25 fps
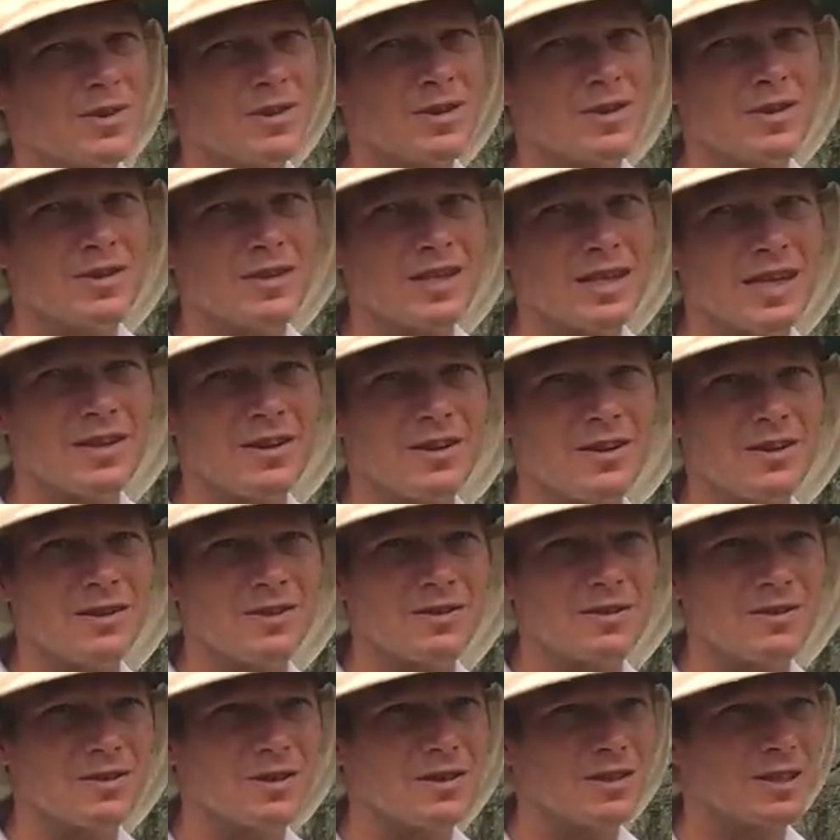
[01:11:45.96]
too because they like the
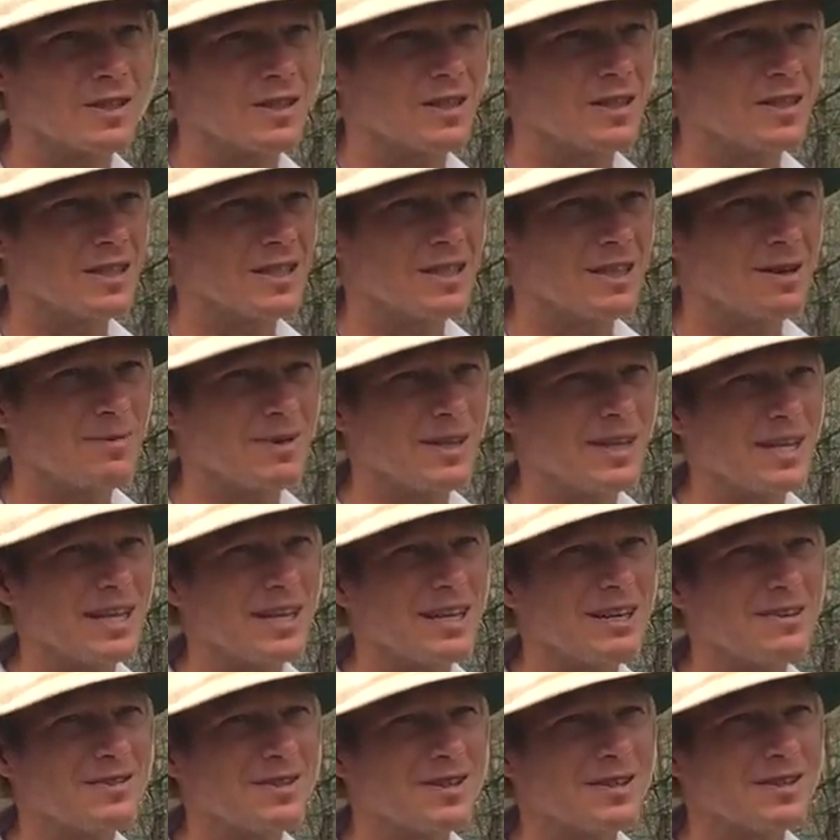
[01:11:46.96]
good yummy
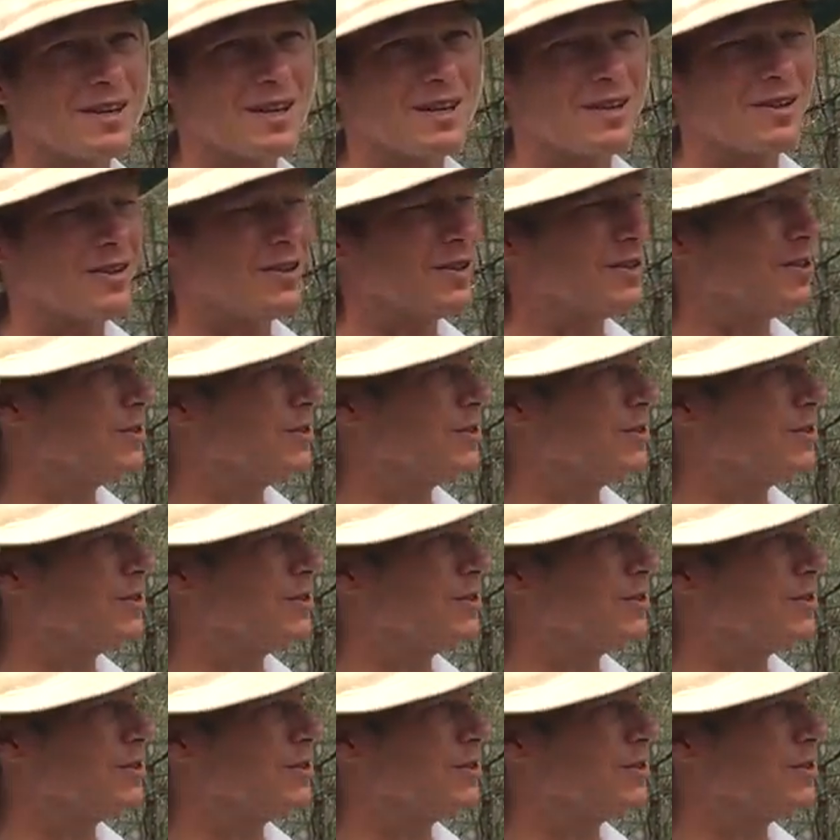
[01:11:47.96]
leaves and they like